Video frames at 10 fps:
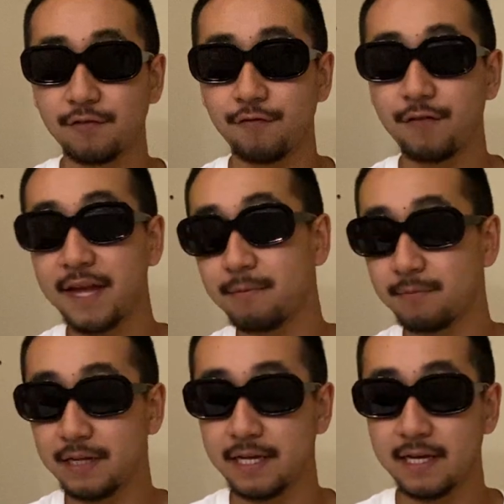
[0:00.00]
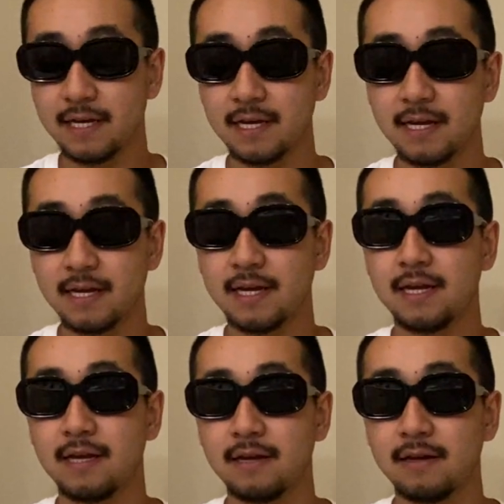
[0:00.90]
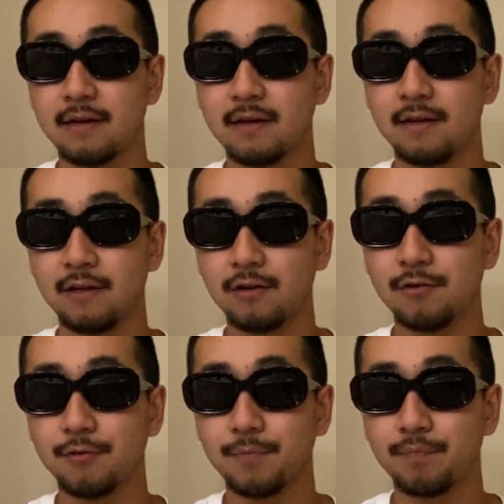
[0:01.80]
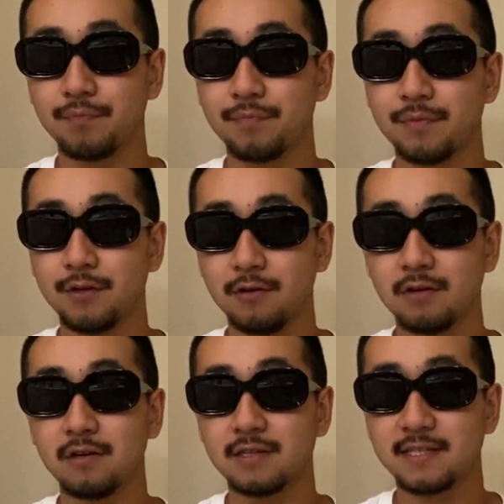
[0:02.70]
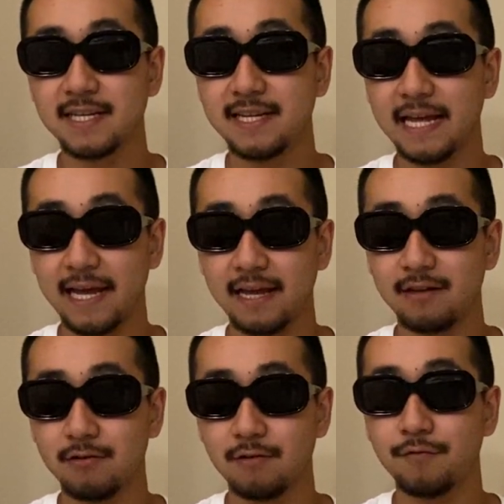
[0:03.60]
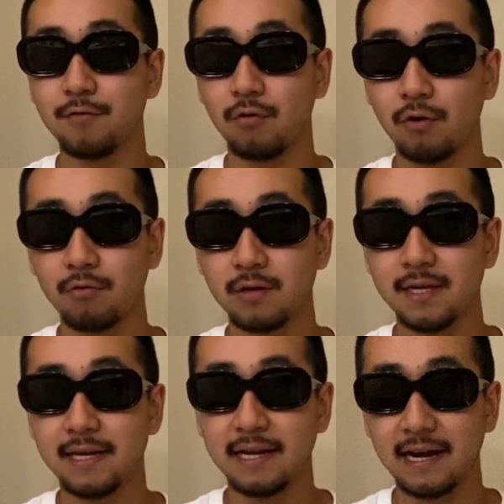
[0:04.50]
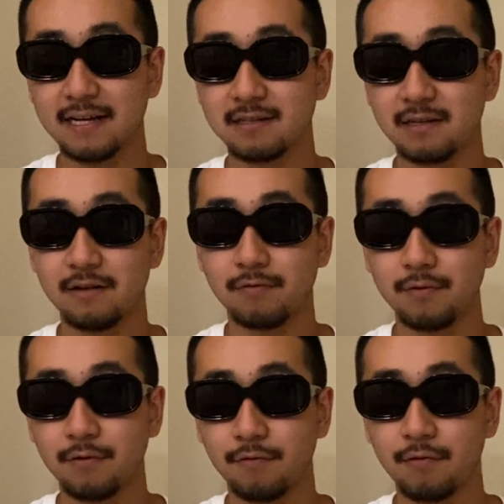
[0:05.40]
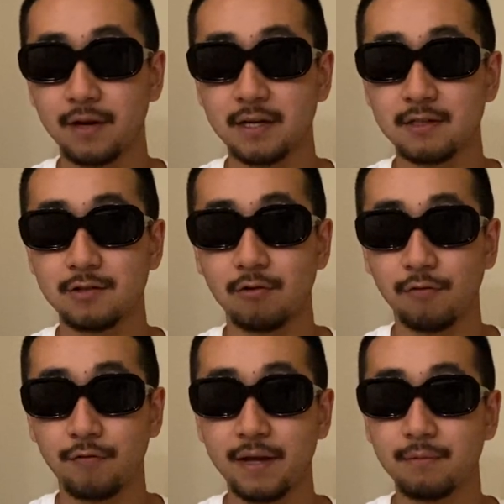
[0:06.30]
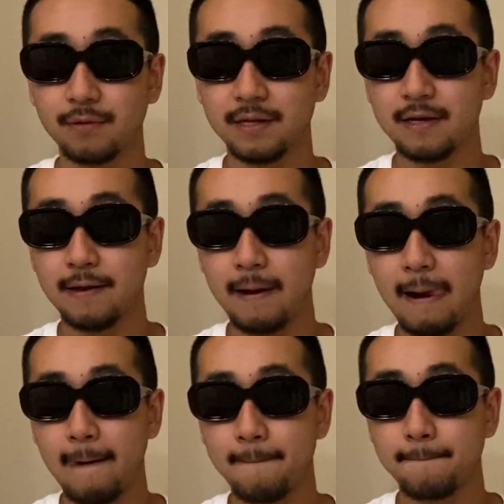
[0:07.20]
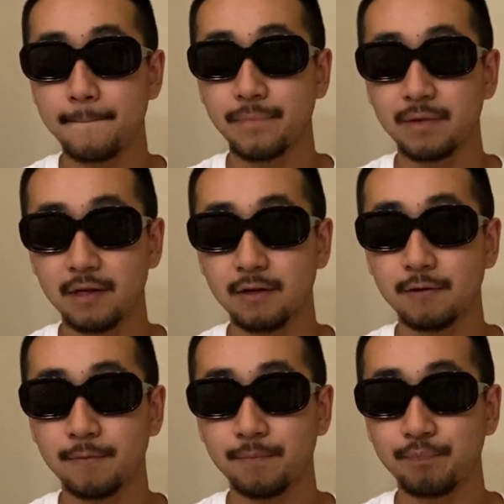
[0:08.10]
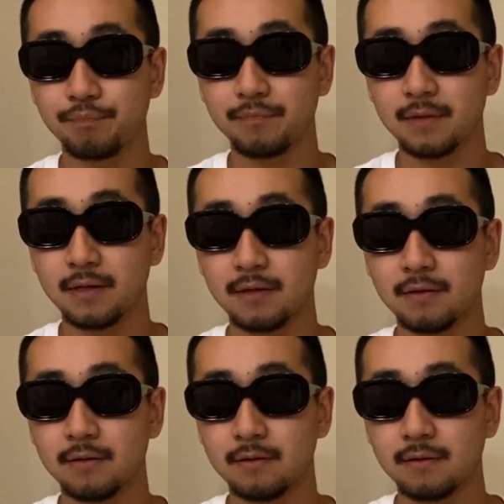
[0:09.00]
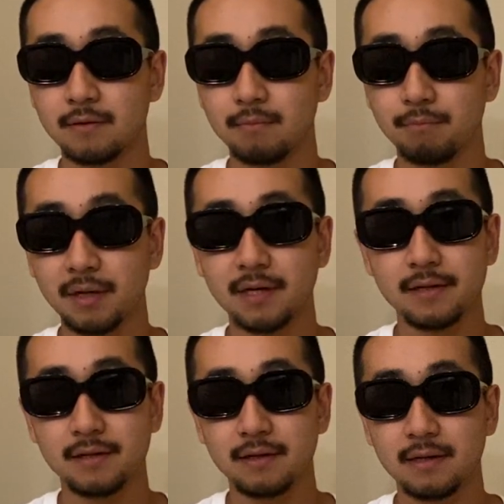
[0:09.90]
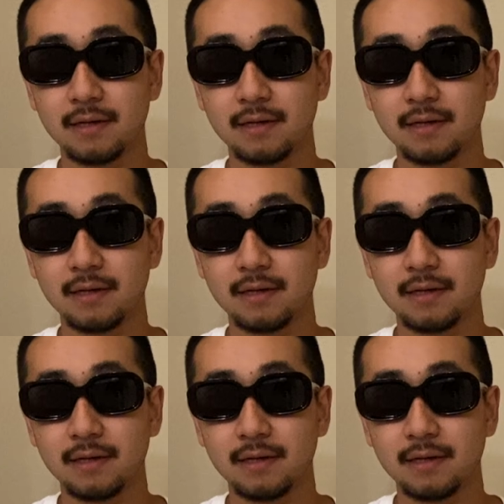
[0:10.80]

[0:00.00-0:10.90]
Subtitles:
family. You know, you're going to see that. You're going to feel lonely and isolated from your friends or family. You know? But